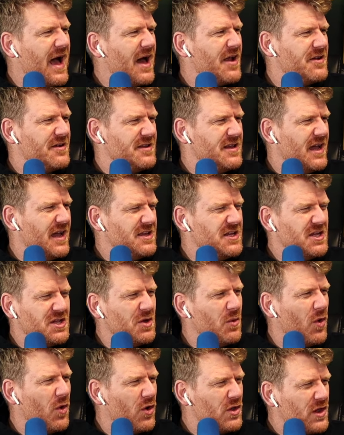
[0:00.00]
and and you do
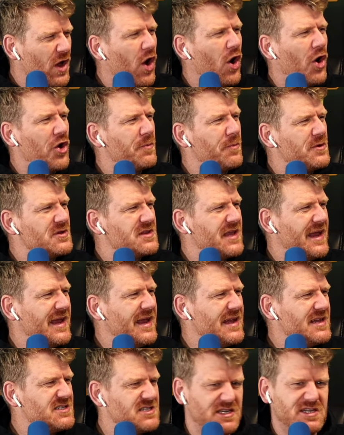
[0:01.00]
all the horrible
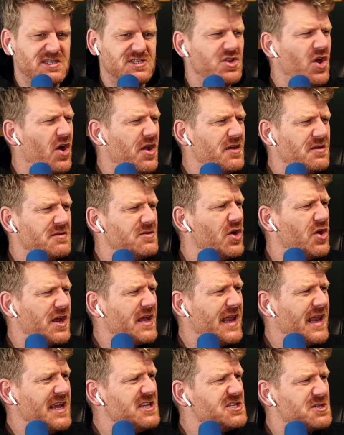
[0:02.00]
things, and it's not a not a
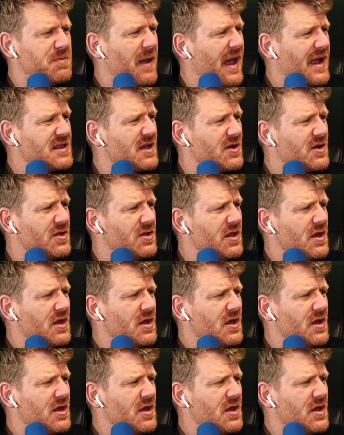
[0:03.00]
great spectacle.